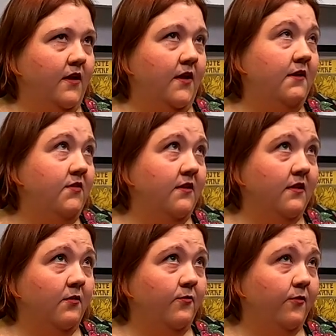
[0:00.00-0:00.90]
even in
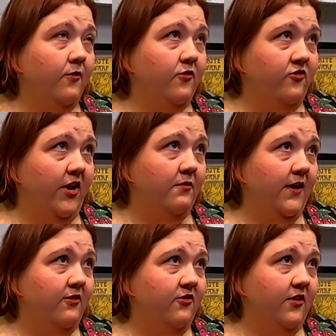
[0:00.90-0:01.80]
the first
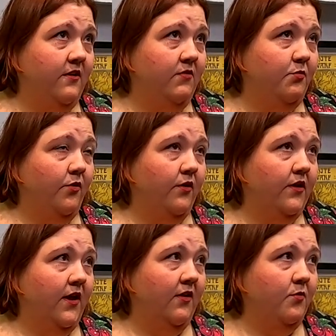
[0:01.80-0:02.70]
generation of the
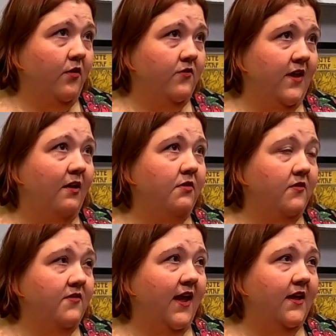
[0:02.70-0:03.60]
book, as well as now in
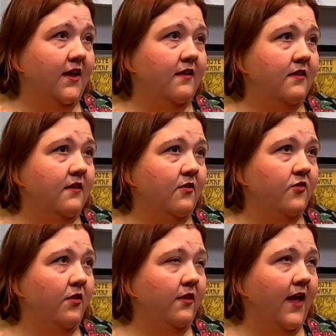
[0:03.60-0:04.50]
the second,
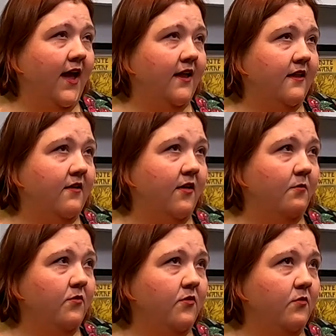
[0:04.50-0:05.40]
there's a lot that
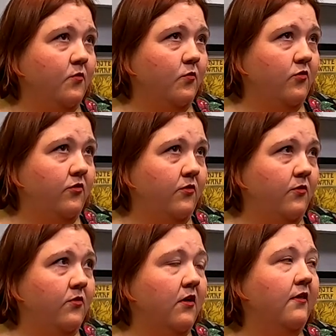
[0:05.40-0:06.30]
comes
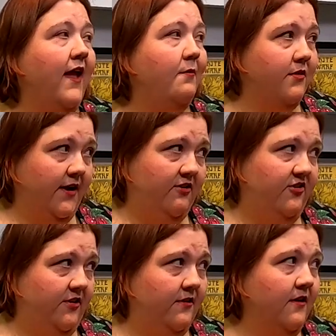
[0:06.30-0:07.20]
to
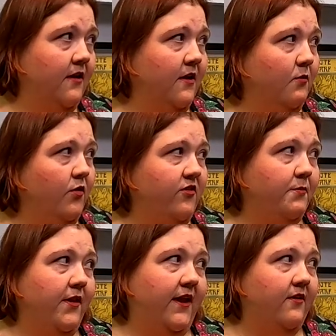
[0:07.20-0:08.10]
collaboration with
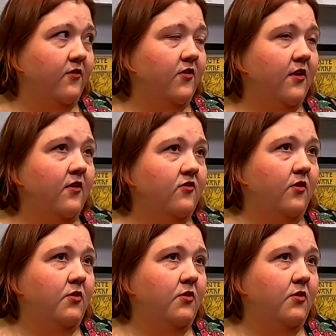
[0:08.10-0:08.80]
your players. So